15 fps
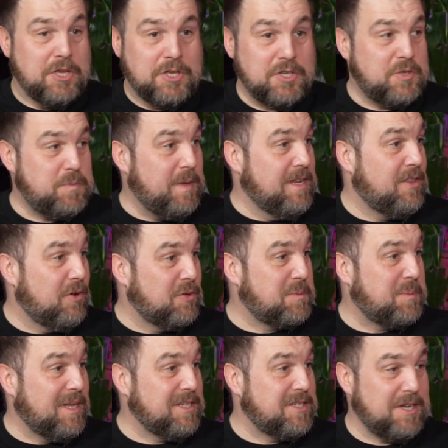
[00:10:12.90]
spinning those
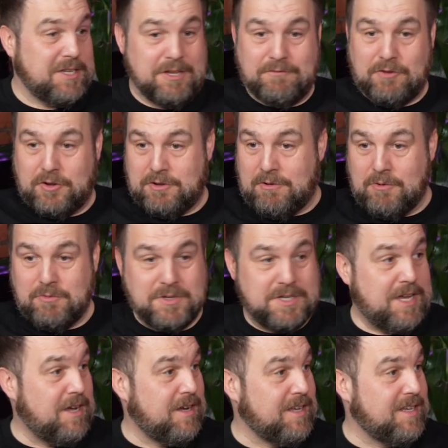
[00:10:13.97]
plates, and you've got your own
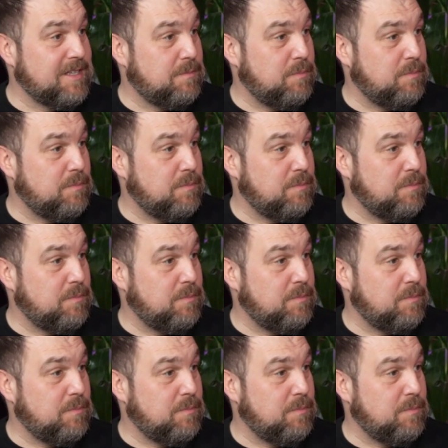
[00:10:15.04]
targets,